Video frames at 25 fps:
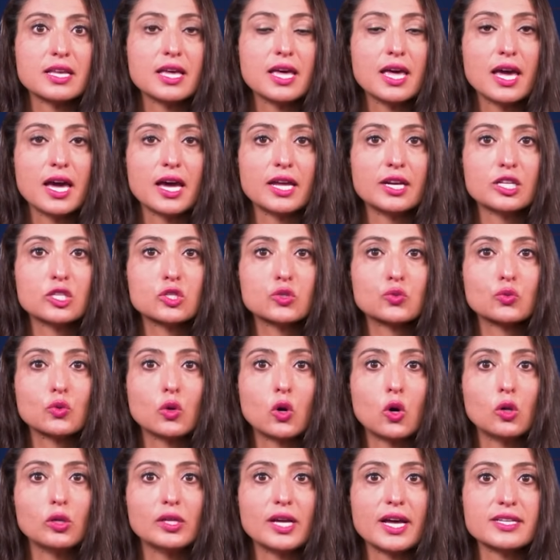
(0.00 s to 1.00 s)
and its
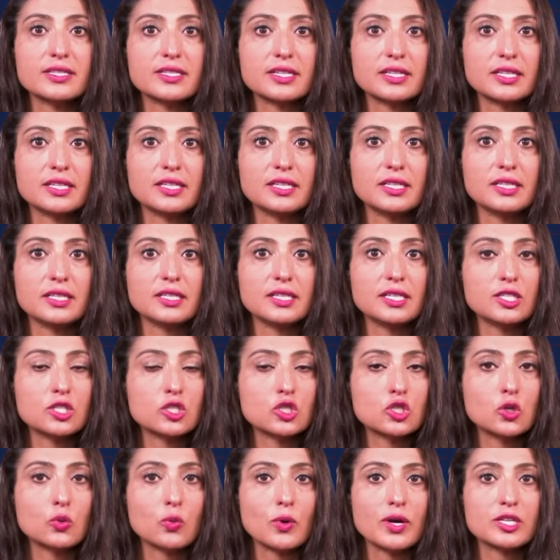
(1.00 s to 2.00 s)
role as a key
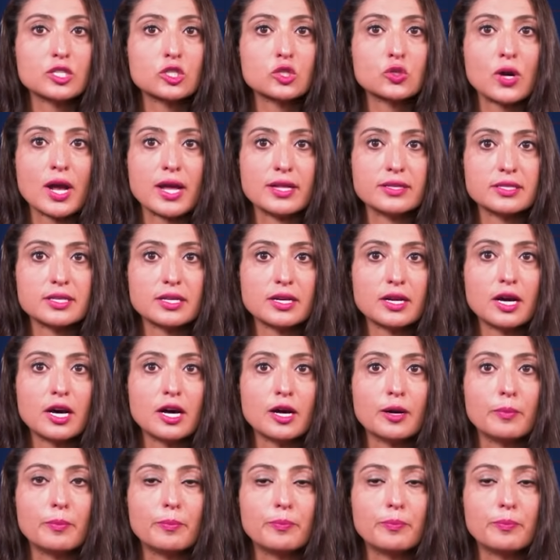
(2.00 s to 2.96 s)
east-to-west transit hub.